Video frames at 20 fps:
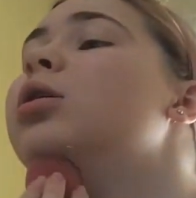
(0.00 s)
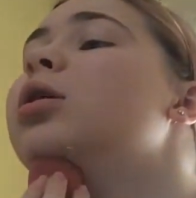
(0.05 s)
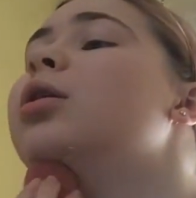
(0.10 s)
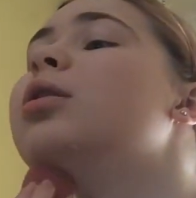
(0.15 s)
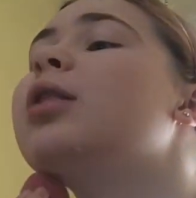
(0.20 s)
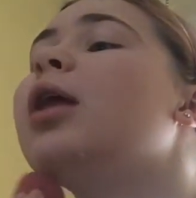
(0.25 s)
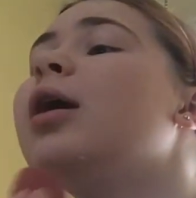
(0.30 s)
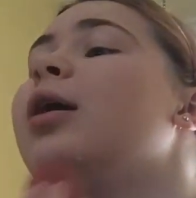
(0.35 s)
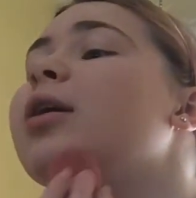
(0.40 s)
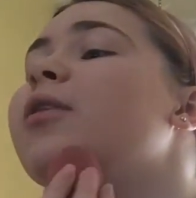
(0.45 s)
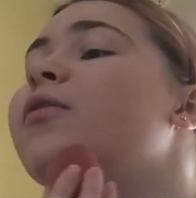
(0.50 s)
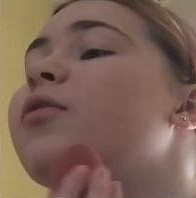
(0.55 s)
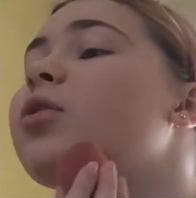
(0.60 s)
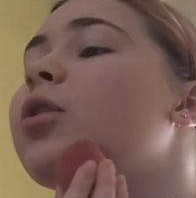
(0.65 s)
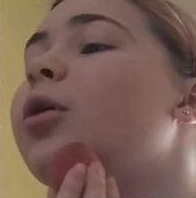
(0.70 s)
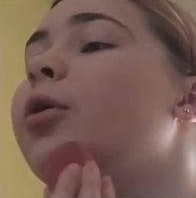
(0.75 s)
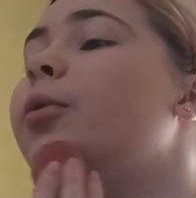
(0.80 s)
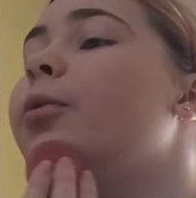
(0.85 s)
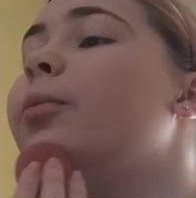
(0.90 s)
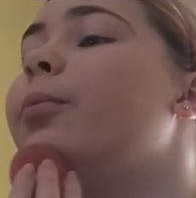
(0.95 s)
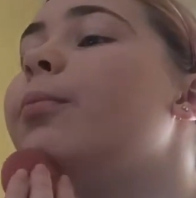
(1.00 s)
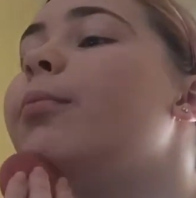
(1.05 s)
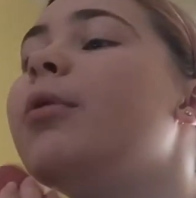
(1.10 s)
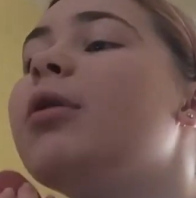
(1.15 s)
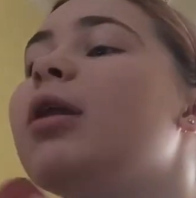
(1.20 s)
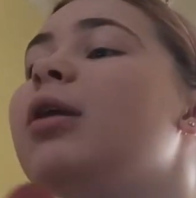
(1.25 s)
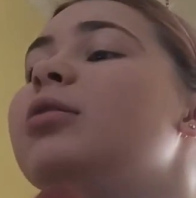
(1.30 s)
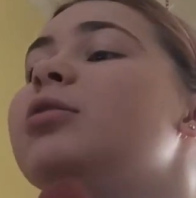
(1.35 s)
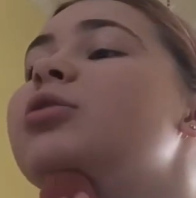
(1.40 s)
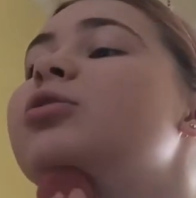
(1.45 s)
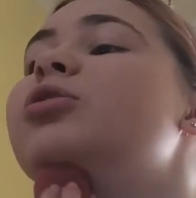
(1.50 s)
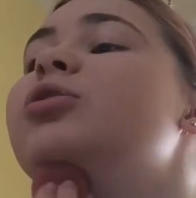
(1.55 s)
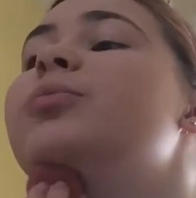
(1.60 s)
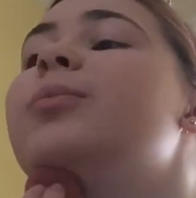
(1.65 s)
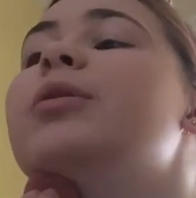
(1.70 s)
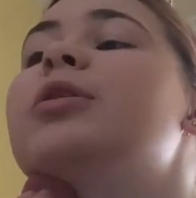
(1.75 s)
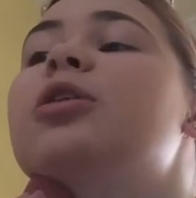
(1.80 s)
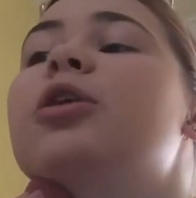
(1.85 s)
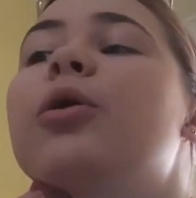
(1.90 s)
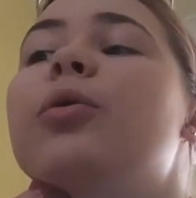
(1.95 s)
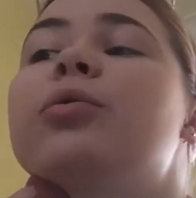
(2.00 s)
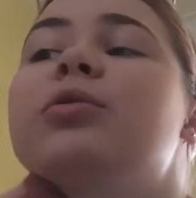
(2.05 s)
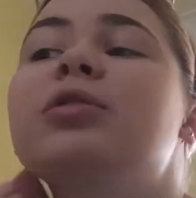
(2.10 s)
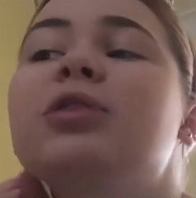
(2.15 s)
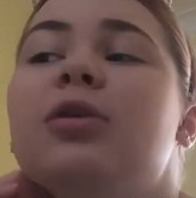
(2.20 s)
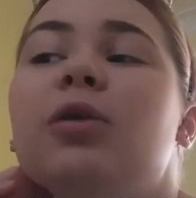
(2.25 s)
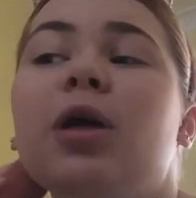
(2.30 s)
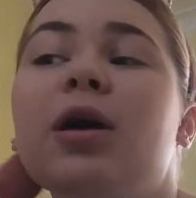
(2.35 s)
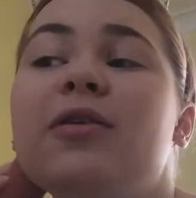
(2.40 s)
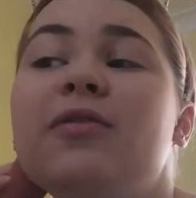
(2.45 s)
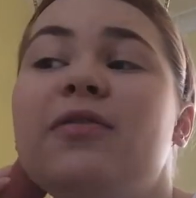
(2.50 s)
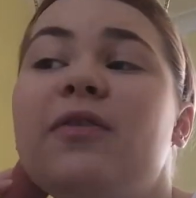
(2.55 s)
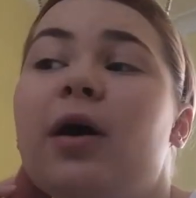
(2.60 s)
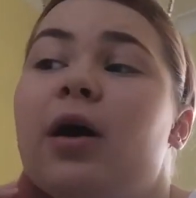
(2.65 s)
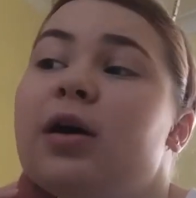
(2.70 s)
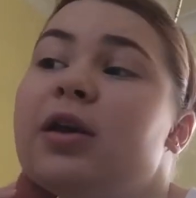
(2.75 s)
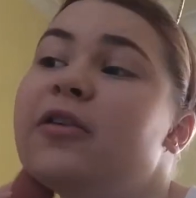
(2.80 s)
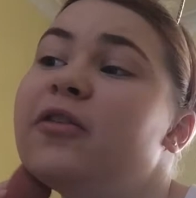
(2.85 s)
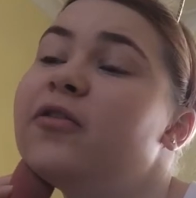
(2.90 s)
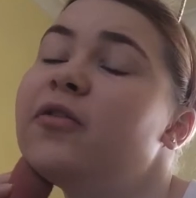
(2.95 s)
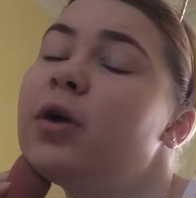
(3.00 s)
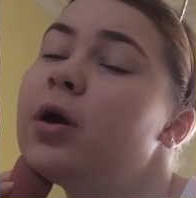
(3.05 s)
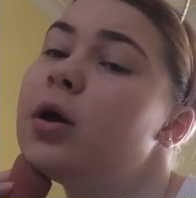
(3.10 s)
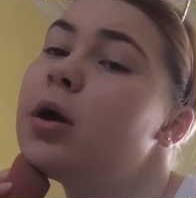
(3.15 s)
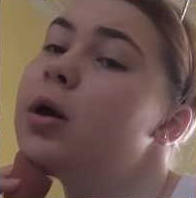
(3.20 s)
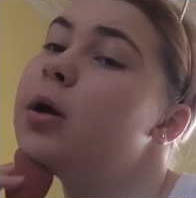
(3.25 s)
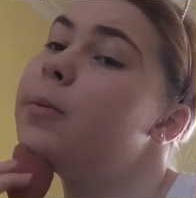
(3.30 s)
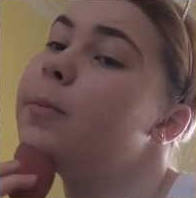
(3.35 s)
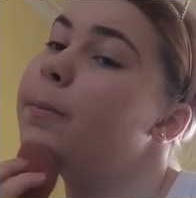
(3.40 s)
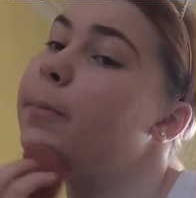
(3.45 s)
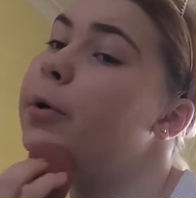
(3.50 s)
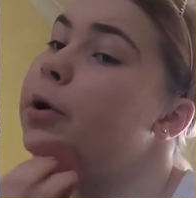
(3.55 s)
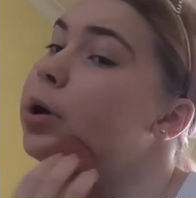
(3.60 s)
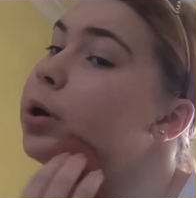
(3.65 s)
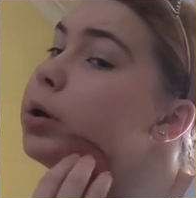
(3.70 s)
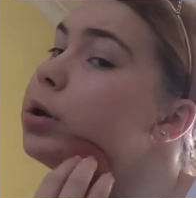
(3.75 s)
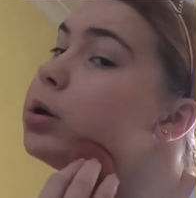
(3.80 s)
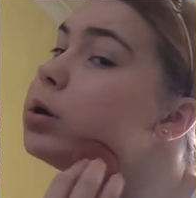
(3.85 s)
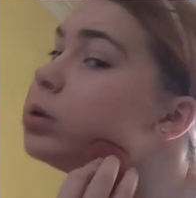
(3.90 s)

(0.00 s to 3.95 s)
and that, even though my lessons meant to go until like 5, but